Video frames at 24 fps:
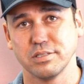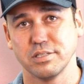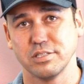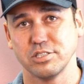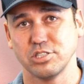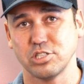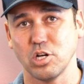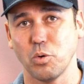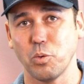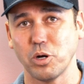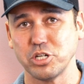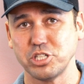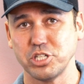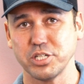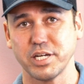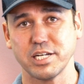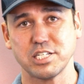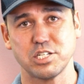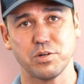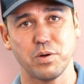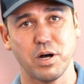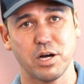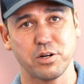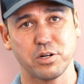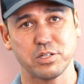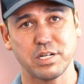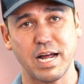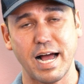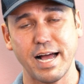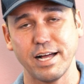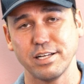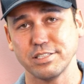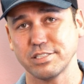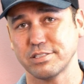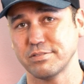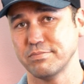So once you get to 100
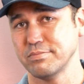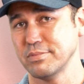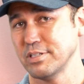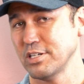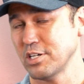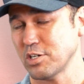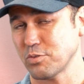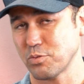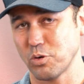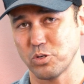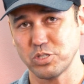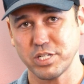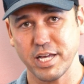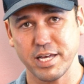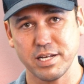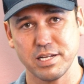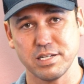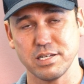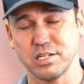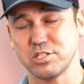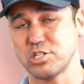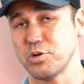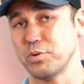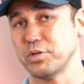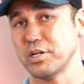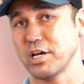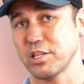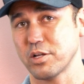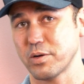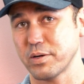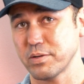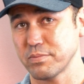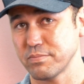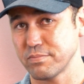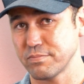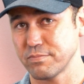dials, rotate to
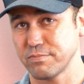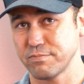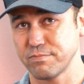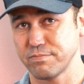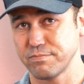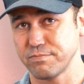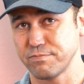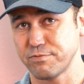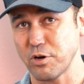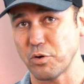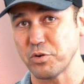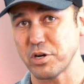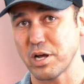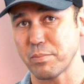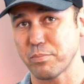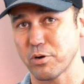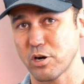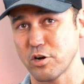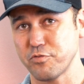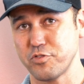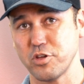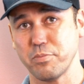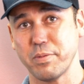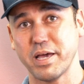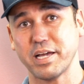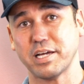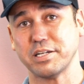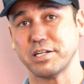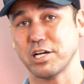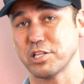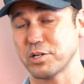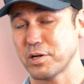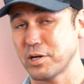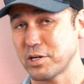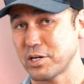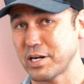another phone number. If you make
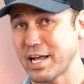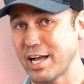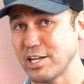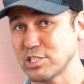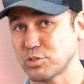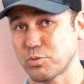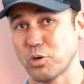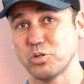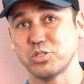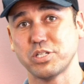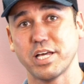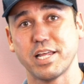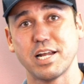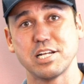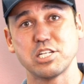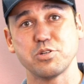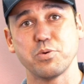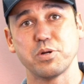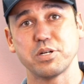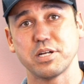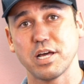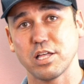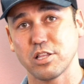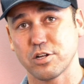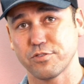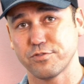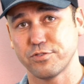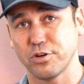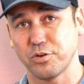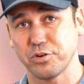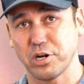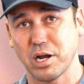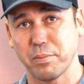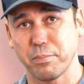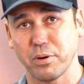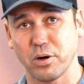another 100 dials, rotate it to another
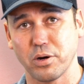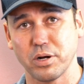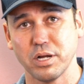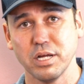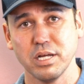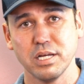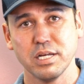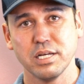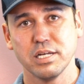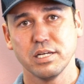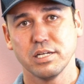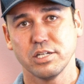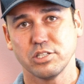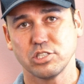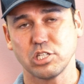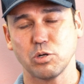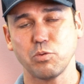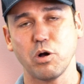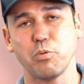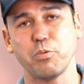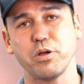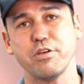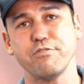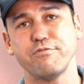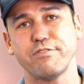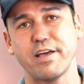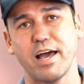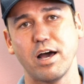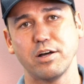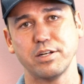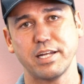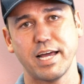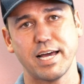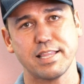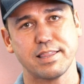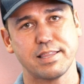phone number. So what we
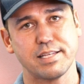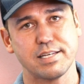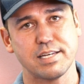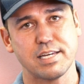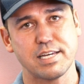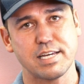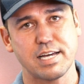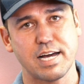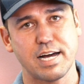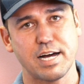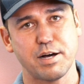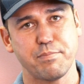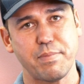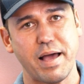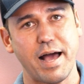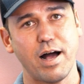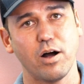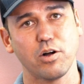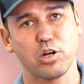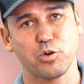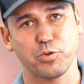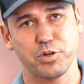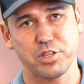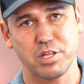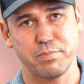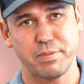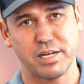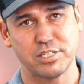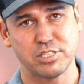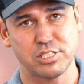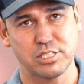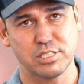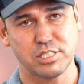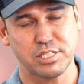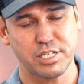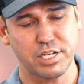found at the algorithm
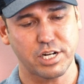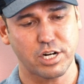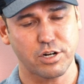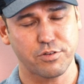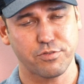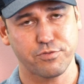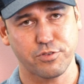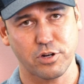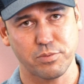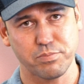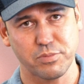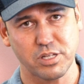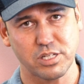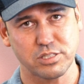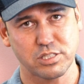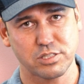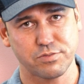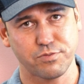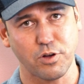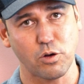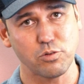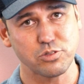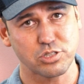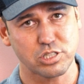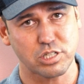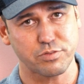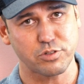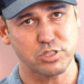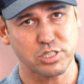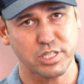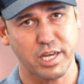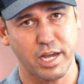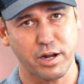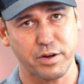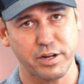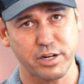engines here from these phone service
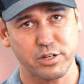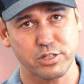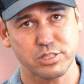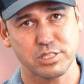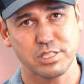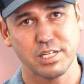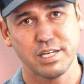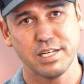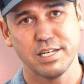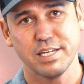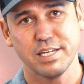carriers